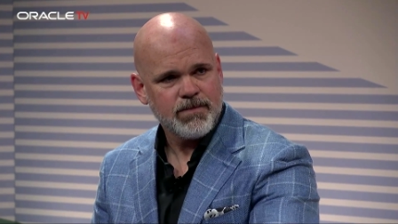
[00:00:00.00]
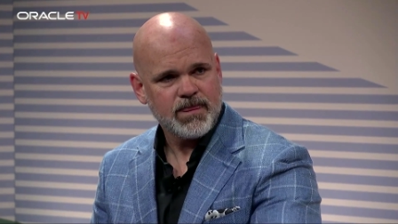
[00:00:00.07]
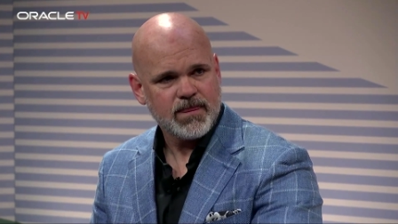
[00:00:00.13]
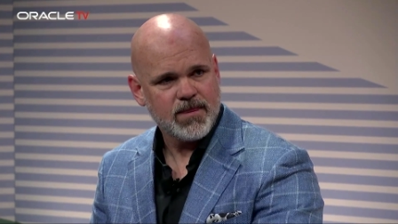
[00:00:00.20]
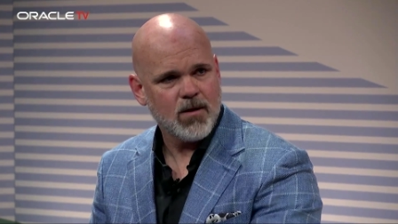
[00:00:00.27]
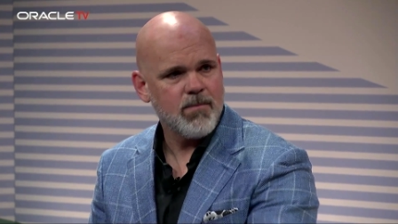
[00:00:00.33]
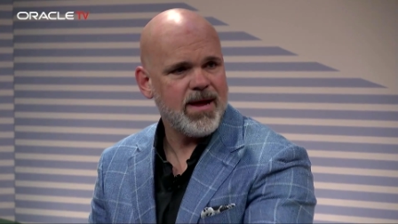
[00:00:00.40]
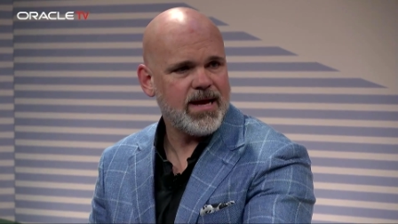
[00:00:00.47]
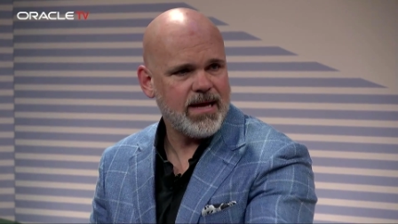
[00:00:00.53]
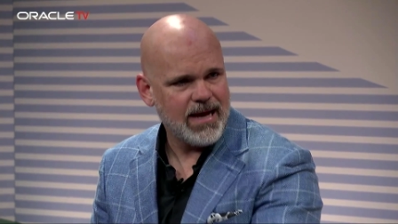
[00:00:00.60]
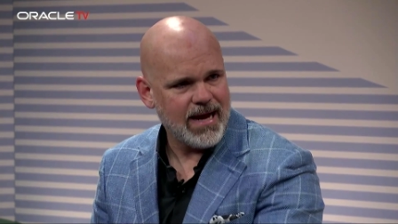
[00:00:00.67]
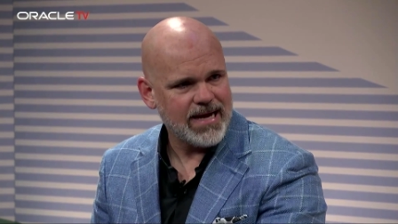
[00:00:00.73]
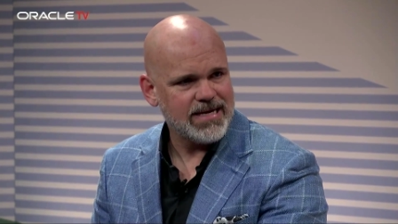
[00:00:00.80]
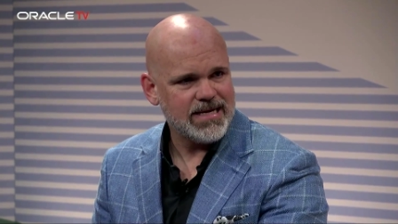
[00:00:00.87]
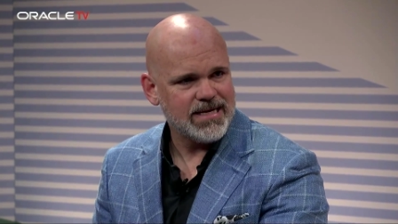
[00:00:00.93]
They're making
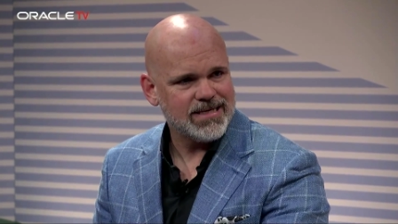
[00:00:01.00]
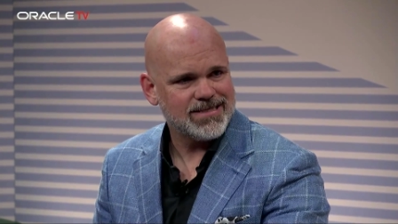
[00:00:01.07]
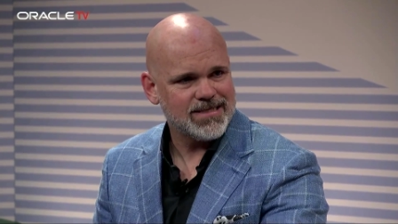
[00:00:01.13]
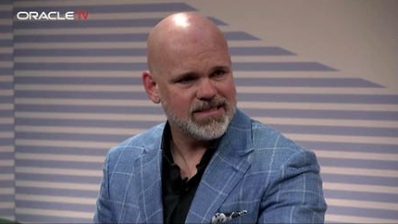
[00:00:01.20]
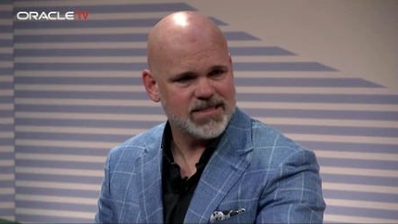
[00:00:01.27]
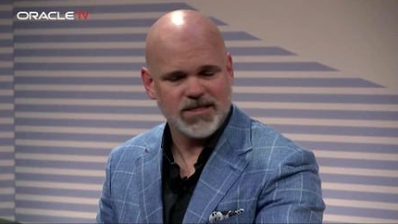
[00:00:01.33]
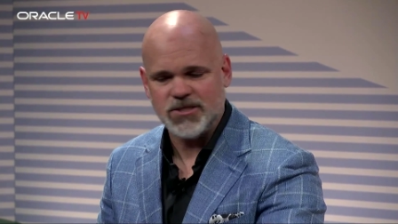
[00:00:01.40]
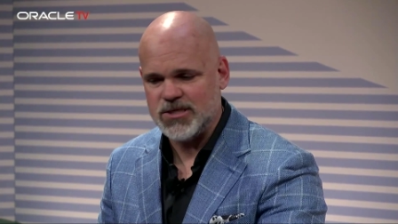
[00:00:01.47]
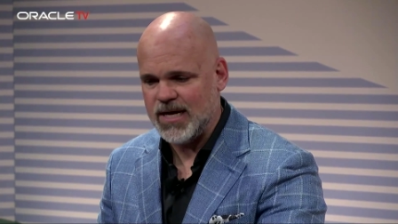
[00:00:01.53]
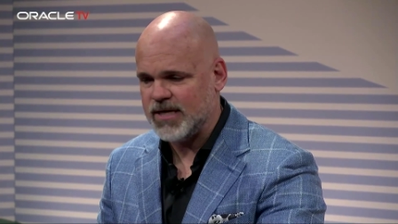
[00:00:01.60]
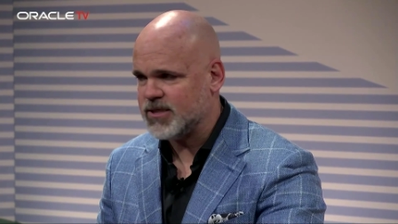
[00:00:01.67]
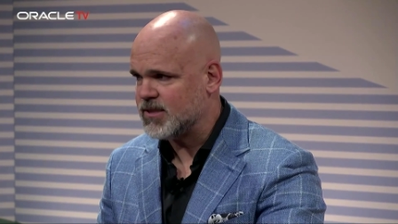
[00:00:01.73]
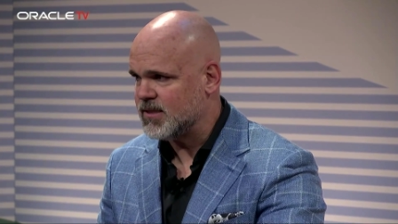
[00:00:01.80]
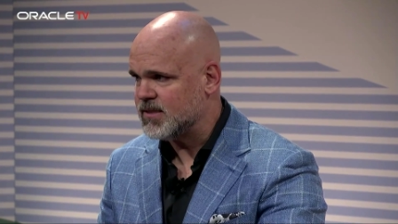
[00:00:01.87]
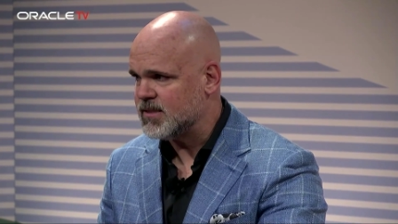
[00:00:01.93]
ideas and
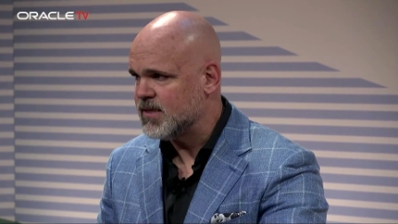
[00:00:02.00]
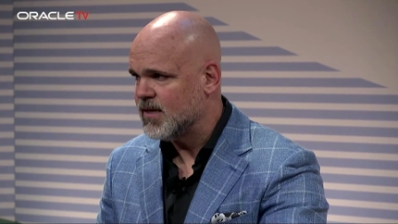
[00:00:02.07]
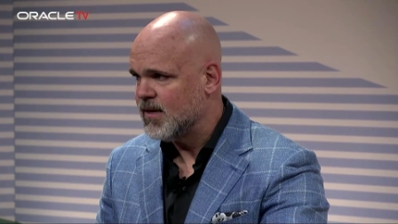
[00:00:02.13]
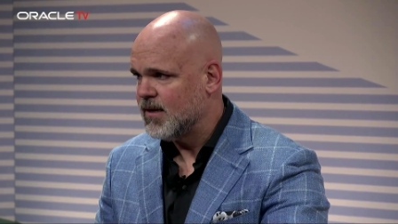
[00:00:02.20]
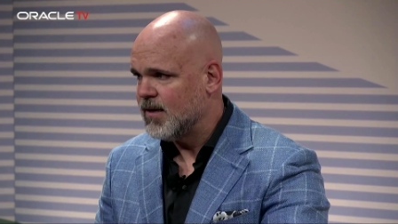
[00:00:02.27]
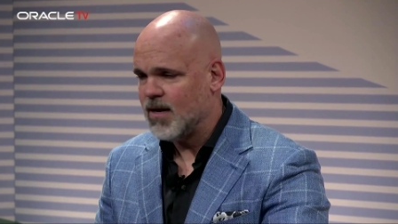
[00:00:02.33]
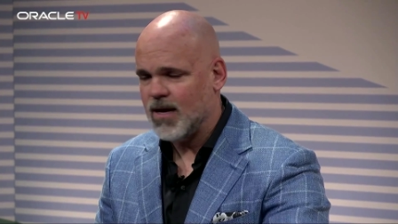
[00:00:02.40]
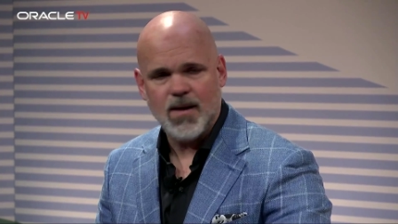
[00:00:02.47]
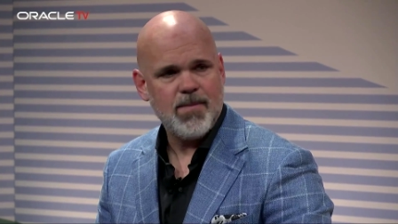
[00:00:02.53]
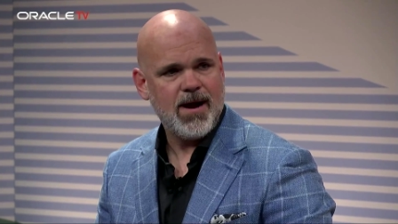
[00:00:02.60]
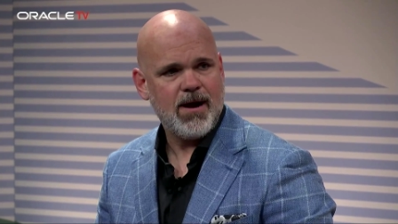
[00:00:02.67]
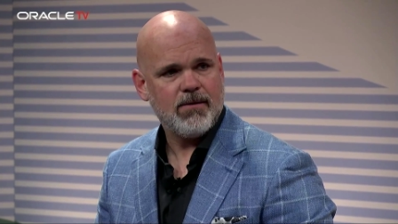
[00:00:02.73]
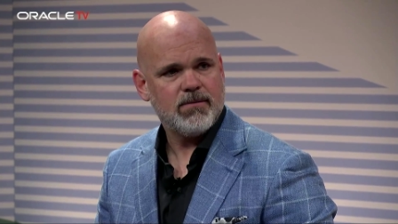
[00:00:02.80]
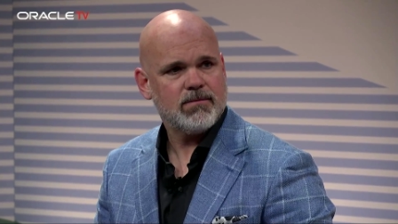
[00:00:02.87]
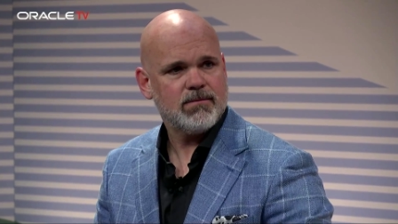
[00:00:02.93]
suggestions
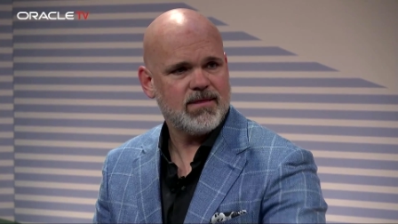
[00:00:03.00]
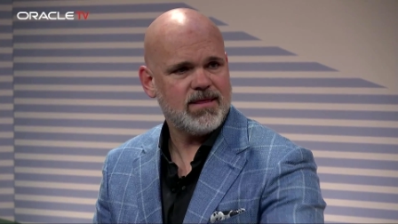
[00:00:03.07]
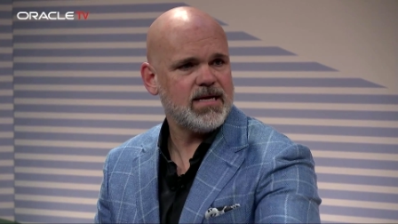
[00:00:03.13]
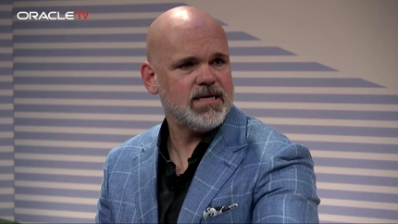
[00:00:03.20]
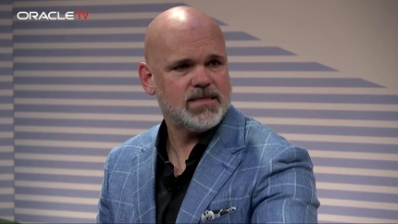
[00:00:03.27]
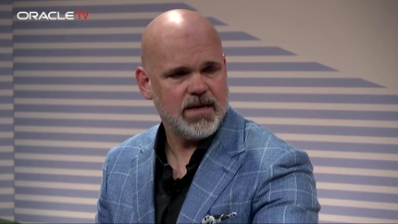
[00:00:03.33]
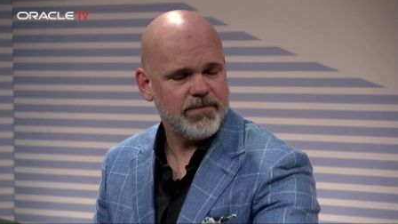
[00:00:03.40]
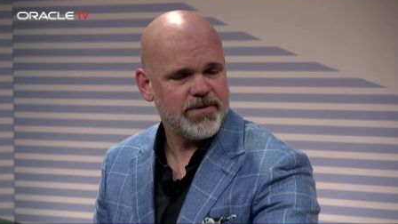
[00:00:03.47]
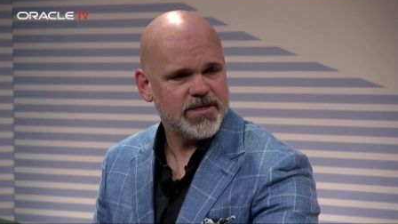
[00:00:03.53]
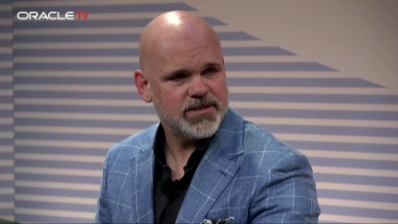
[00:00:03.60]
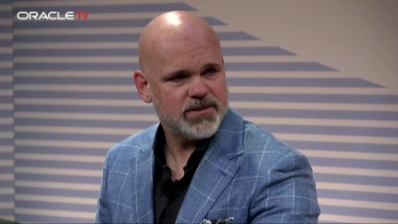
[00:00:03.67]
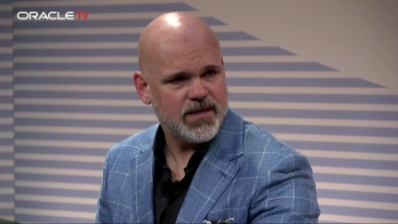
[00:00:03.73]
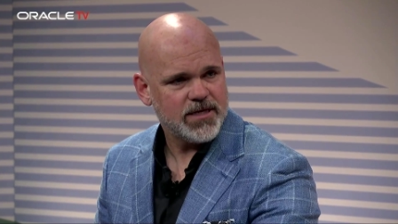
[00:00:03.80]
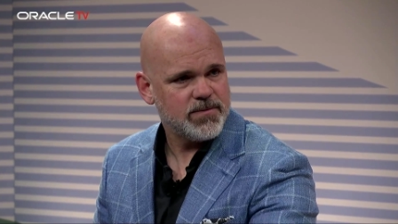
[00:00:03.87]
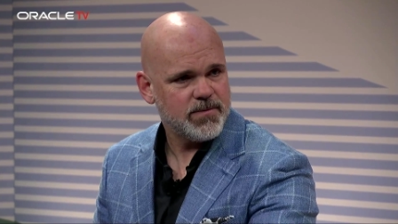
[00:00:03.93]
about things they be
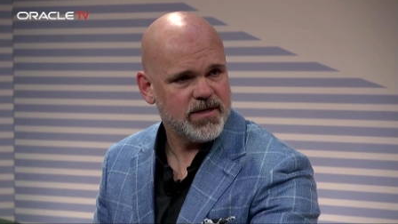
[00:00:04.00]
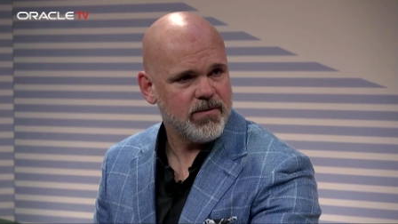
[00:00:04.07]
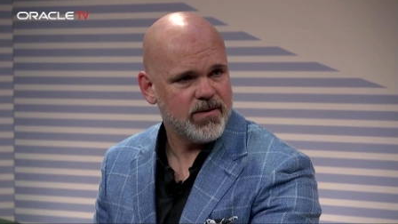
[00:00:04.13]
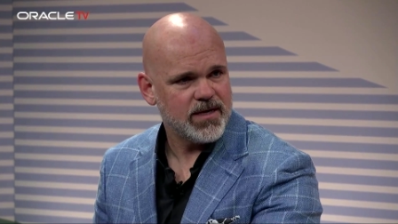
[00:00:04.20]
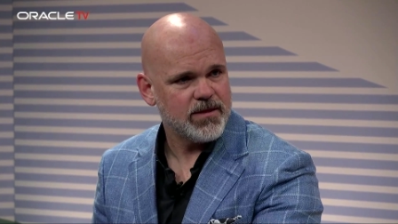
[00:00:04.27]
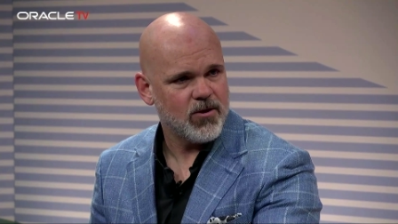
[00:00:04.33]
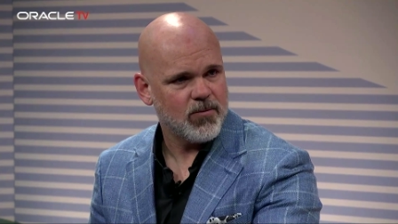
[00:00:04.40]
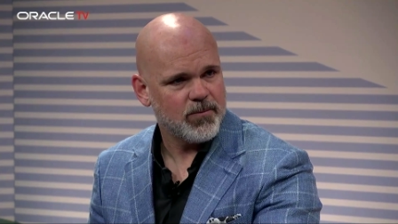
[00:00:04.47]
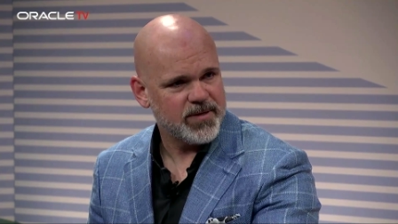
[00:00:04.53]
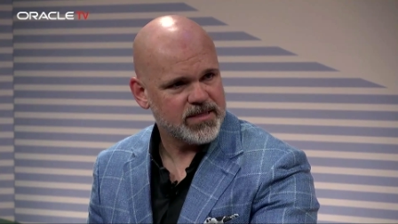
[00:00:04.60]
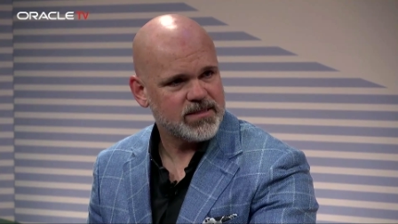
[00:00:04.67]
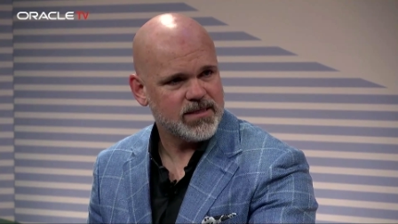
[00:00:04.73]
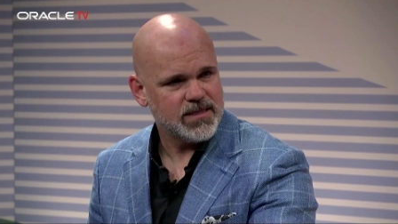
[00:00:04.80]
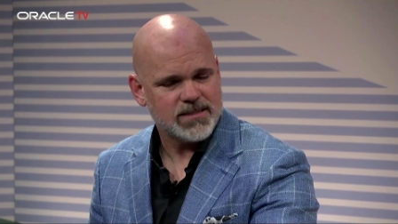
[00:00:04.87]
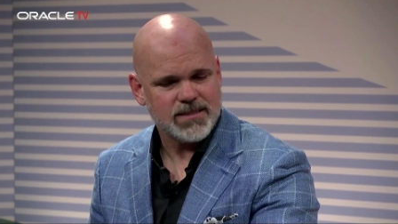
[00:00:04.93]
they should be doing in their
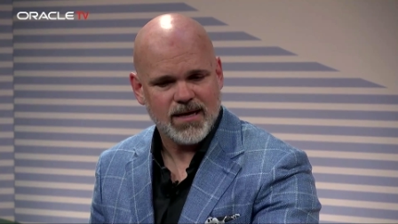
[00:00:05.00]
business.